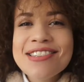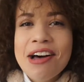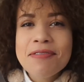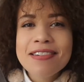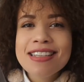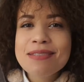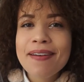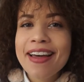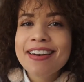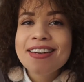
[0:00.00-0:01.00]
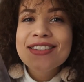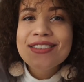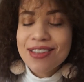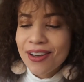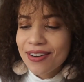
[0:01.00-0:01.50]
So I'm gonna spend
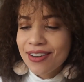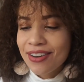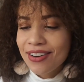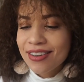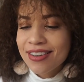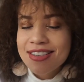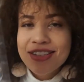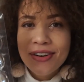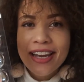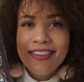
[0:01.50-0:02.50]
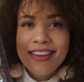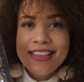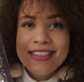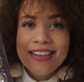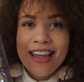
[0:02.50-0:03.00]
so long stringing
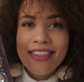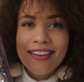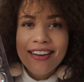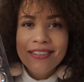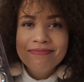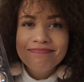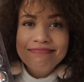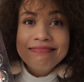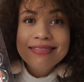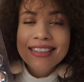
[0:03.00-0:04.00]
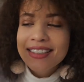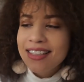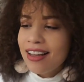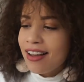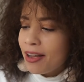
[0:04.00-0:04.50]
these together.
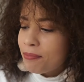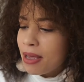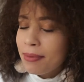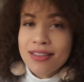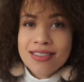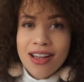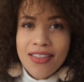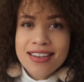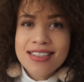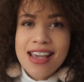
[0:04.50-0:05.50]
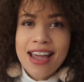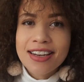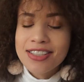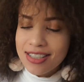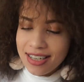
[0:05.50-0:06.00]
Maybe I'll start that today,
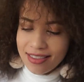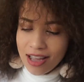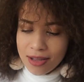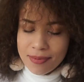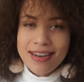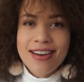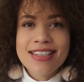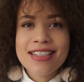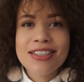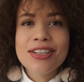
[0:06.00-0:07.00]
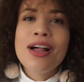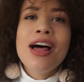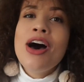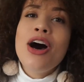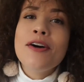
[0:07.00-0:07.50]
actually. That could be a nice little
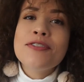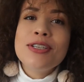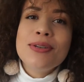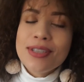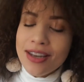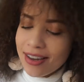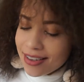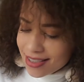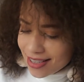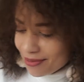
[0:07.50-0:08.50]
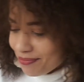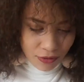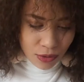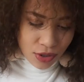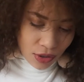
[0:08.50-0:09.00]
afternoon task.
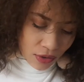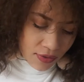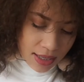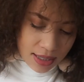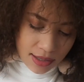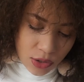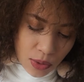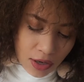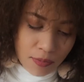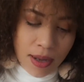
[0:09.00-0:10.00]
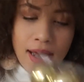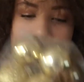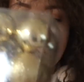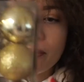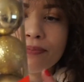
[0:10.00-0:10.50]
I've also got this 12
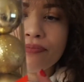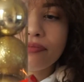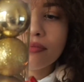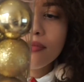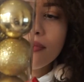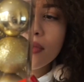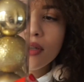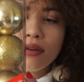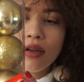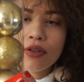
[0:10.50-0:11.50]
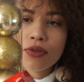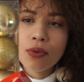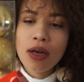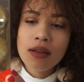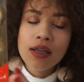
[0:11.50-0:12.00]
pack as
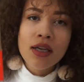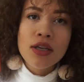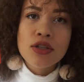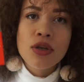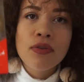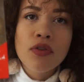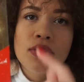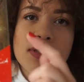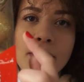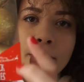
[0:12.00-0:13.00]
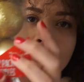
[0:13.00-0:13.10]
well. So we've got some